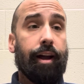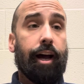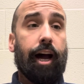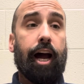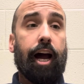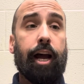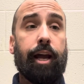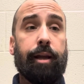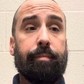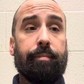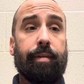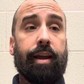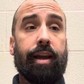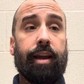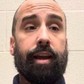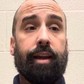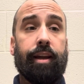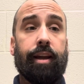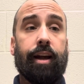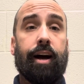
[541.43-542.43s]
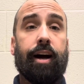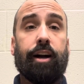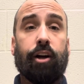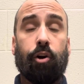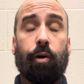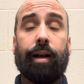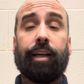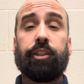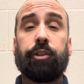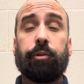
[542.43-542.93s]
I am a
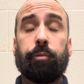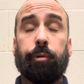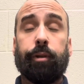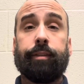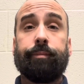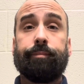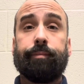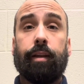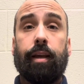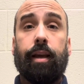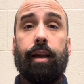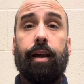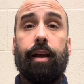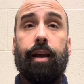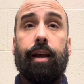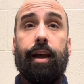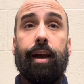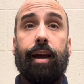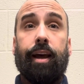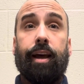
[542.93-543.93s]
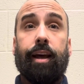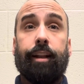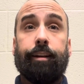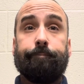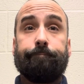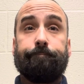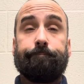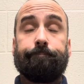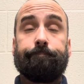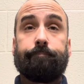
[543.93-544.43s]
graduate at